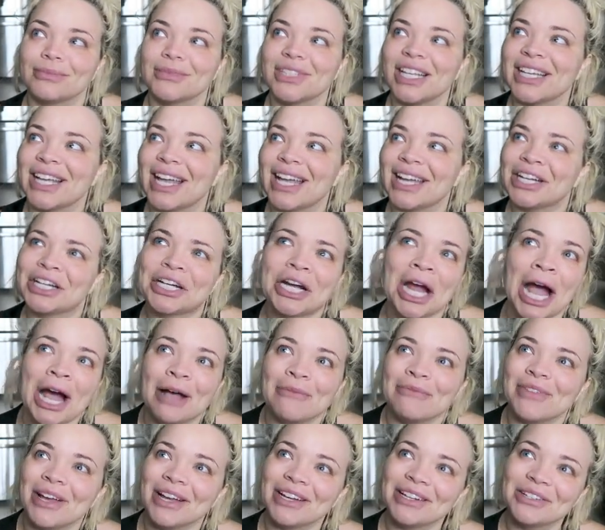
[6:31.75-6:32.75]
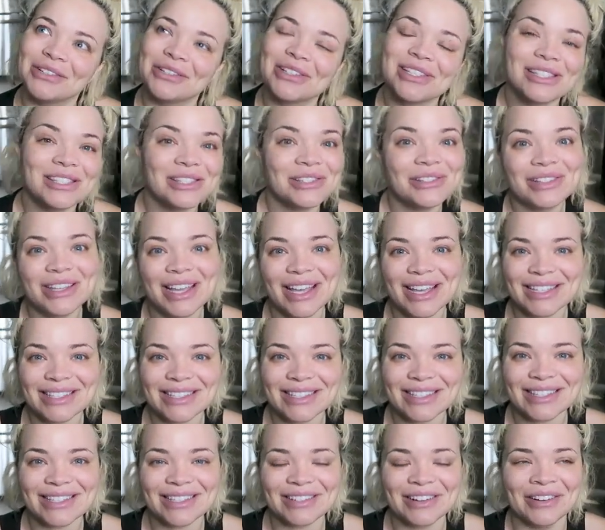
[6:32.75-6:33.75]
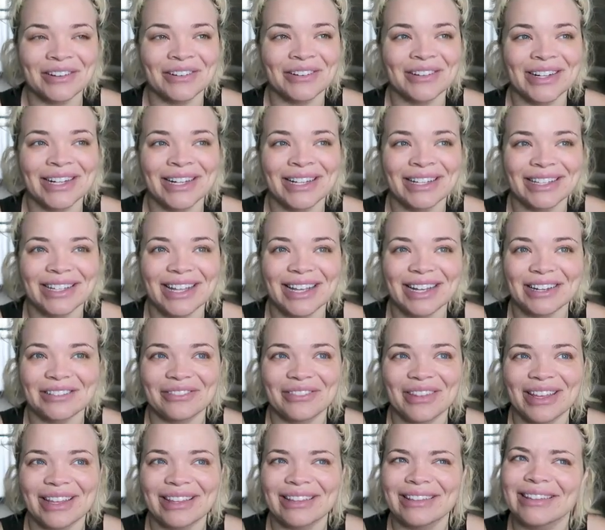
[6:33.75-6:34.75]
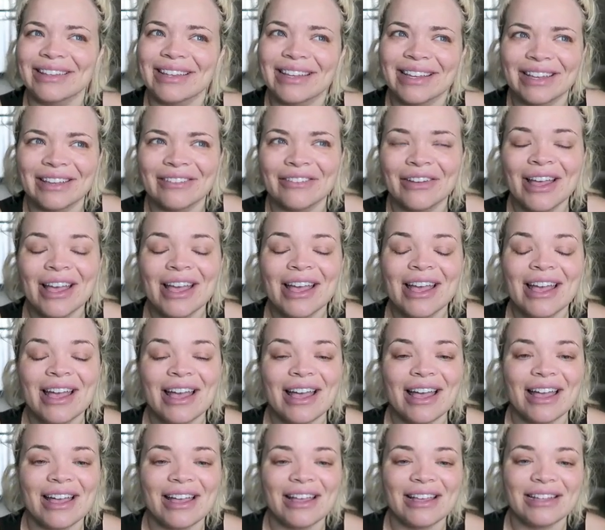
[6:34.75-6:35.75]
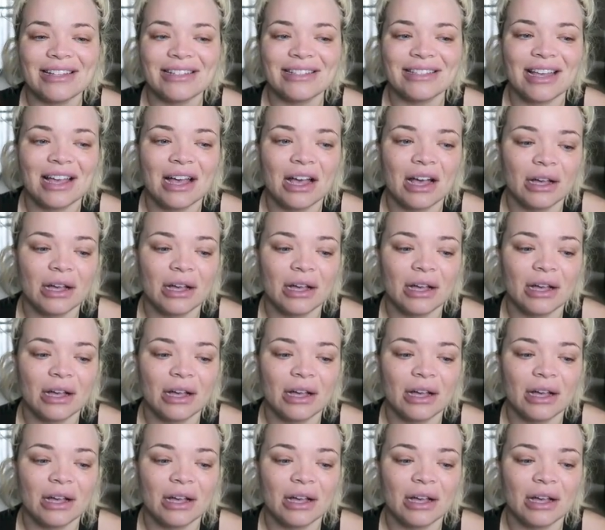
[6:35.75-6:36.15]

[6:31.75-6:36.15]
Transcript: like, I grabbed onto his suitcases and wouldn't let him like leave. And